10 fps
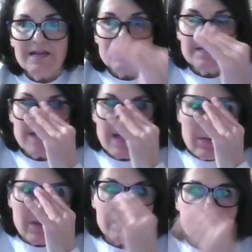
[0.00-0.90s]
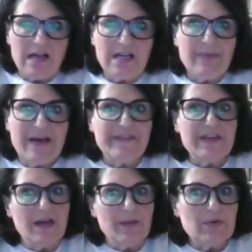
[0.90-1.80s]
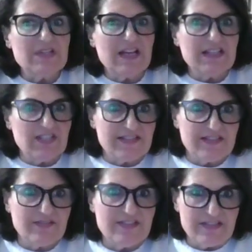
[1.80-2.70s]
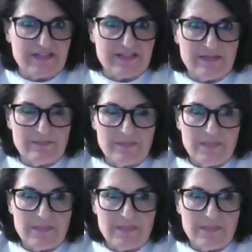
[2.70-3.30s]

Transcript: Today we're going to talk about the upper digestive system.